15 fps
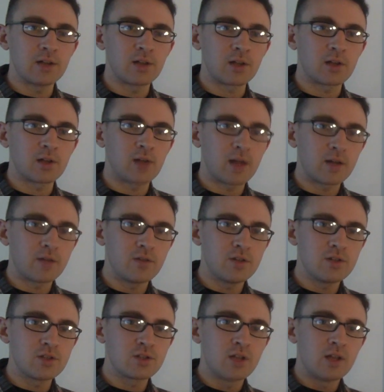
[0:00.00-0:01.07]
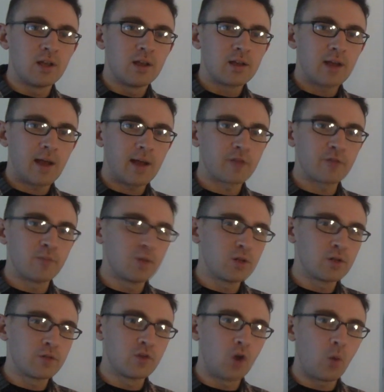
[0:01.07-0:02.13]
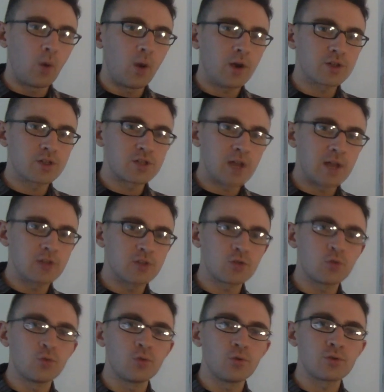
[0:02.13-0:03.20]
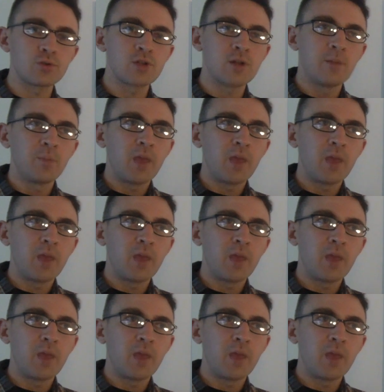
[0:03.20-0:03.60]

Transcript: like a lot of these kind of middle of nowhere state schools